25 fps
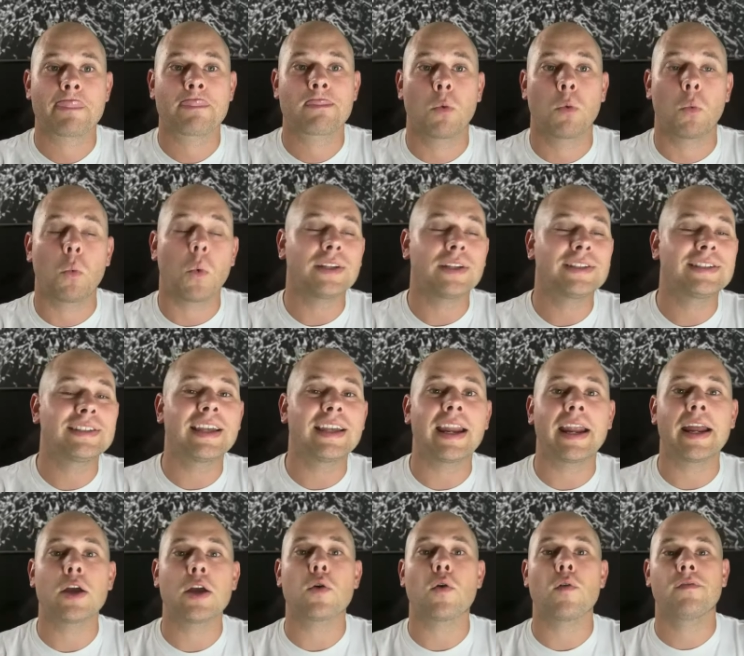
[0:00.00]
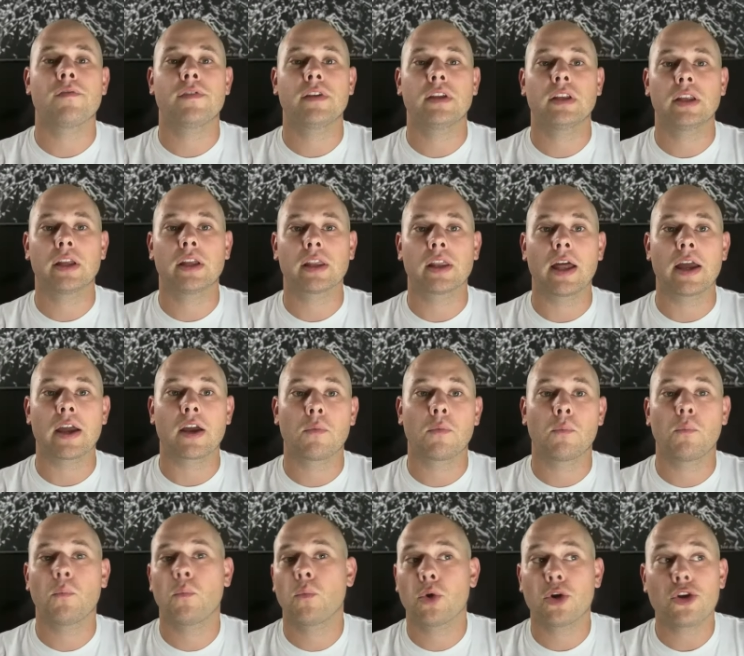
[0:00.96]
What's that ankle feeling like?
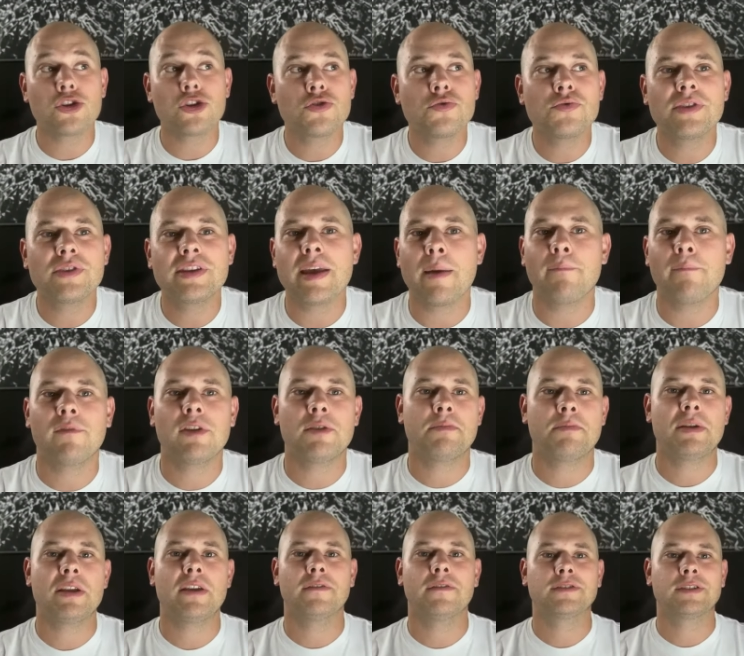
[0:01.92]
Were you the MVP of